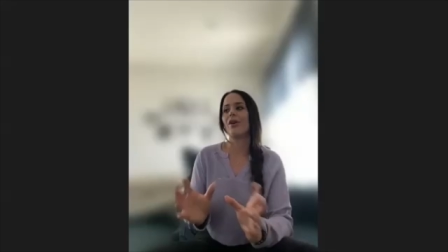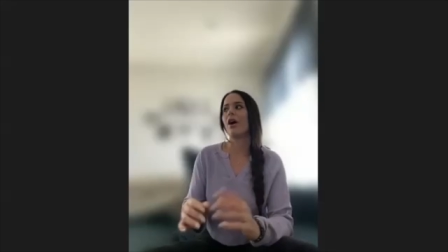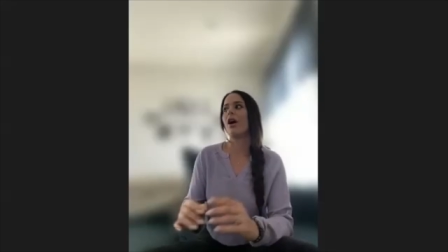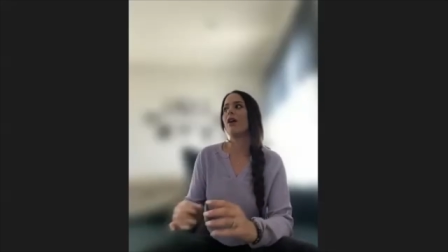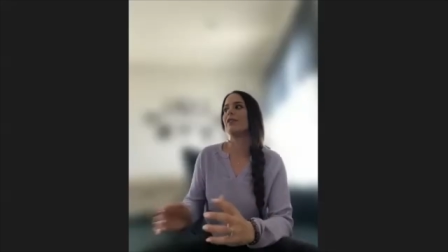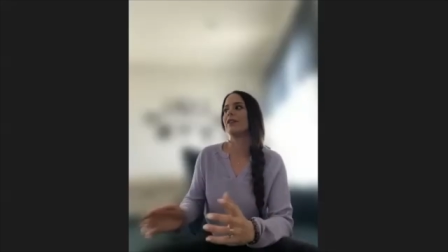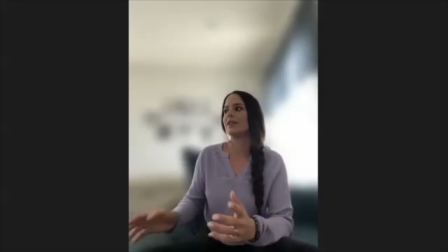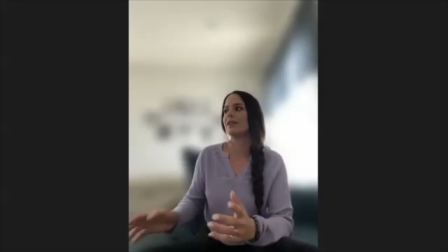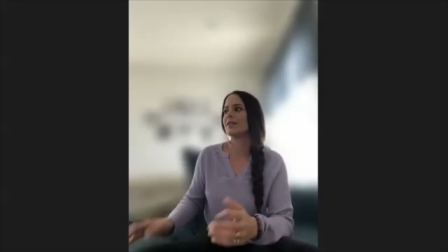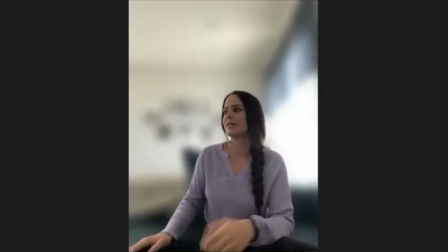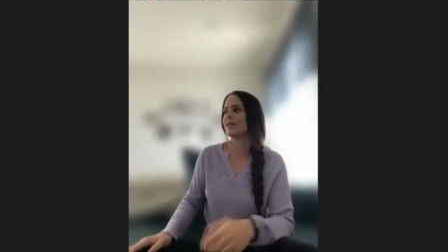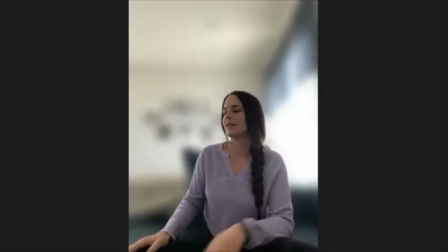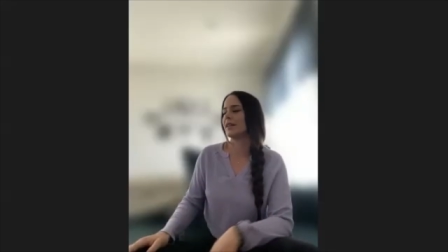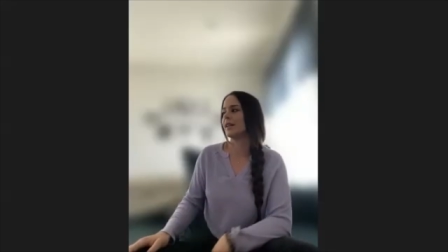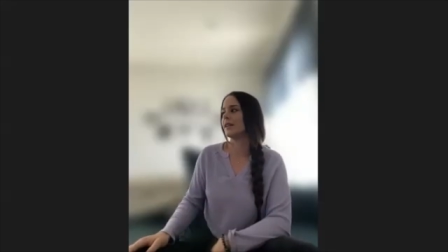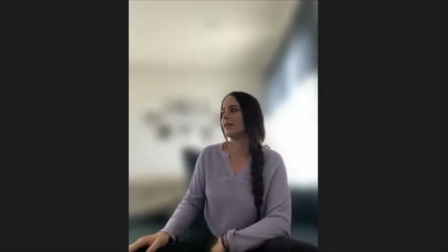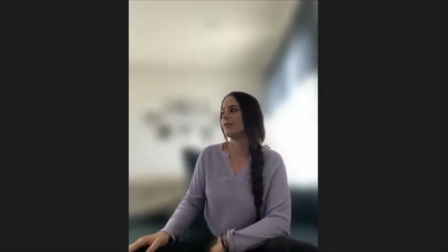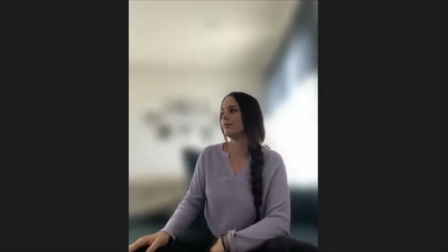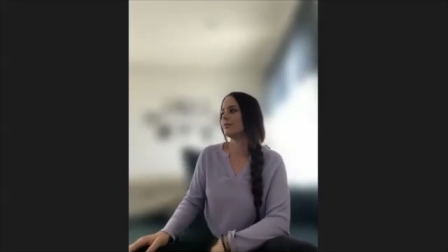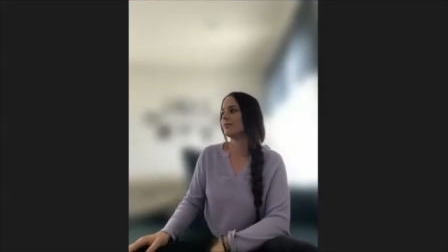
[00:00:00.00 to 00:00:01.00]

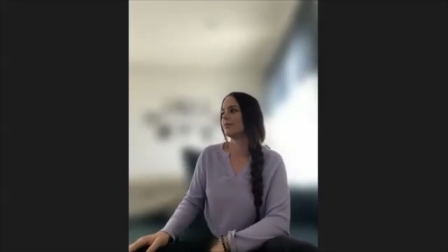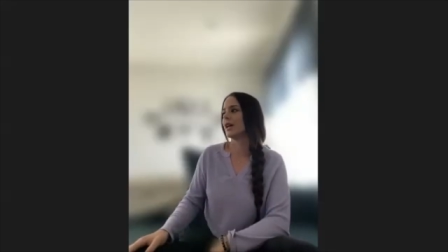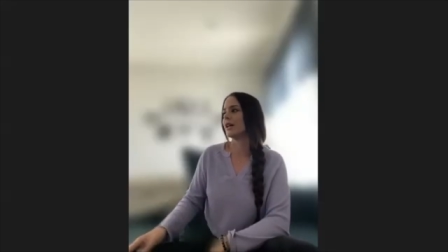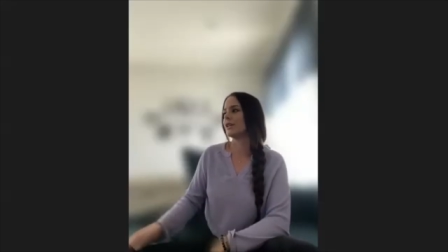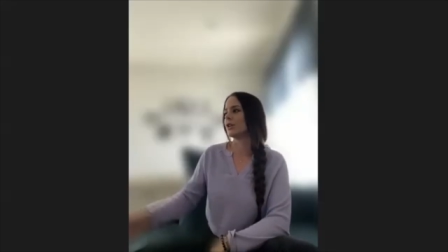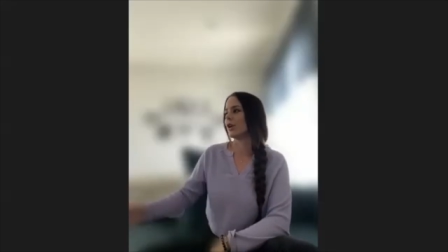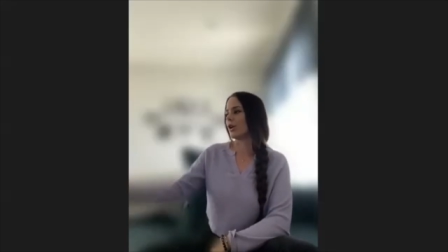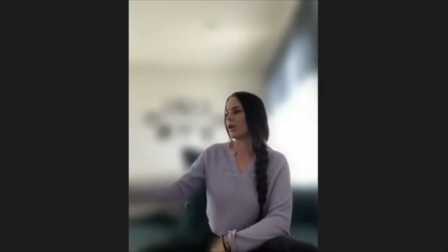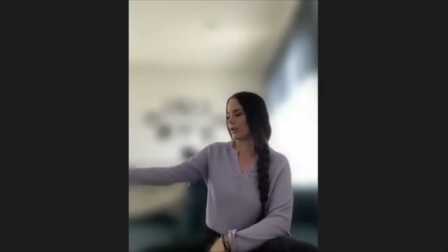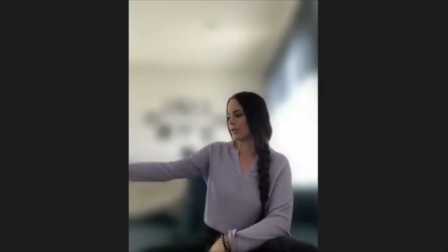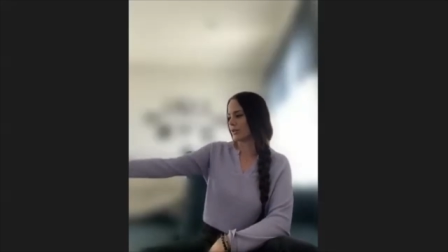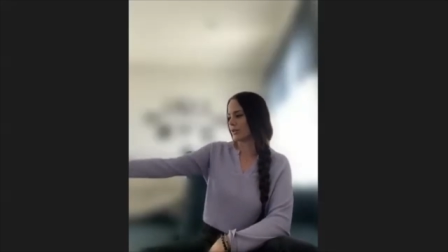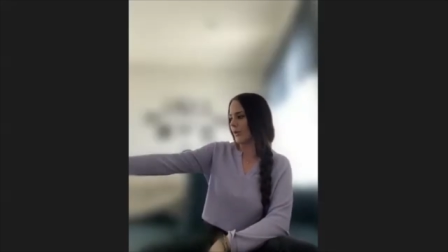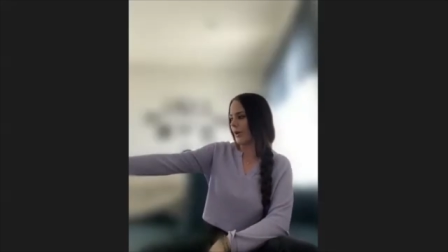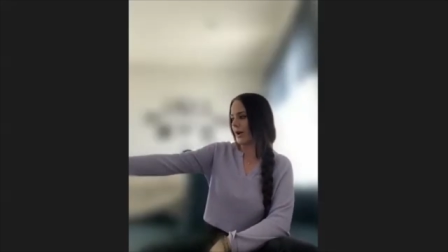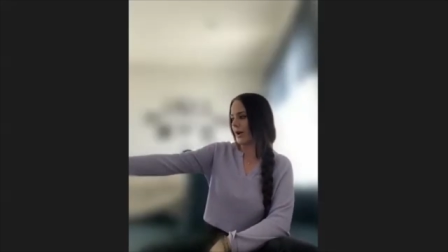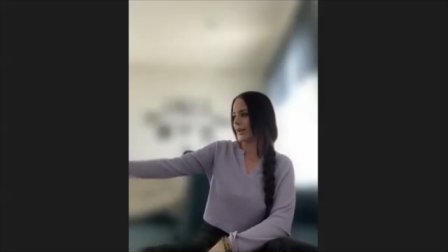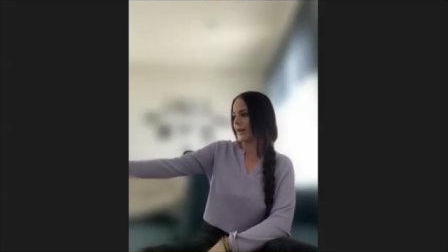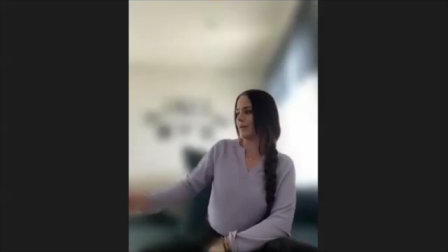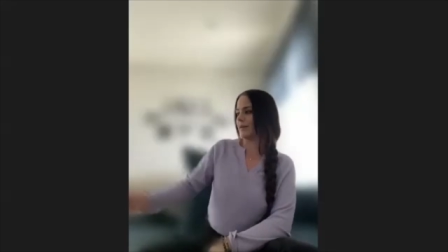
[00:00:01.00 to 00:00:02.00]
obviously a dog
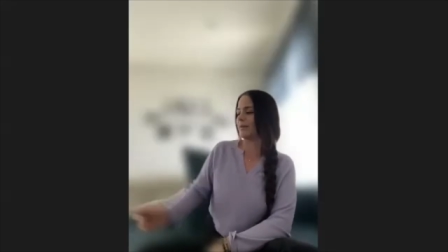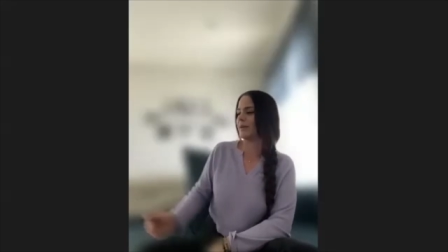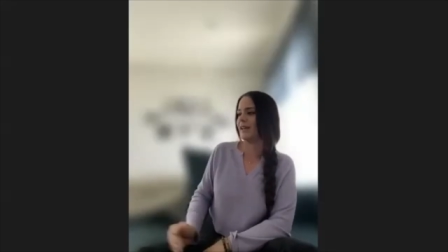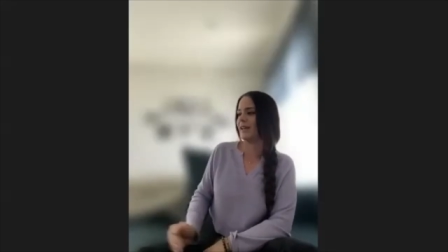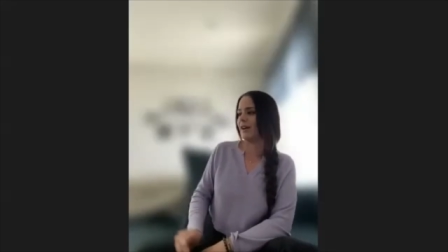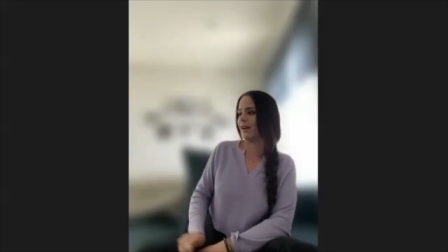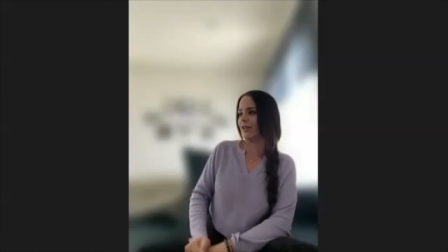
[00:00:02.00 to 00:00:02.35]
squatting and peeing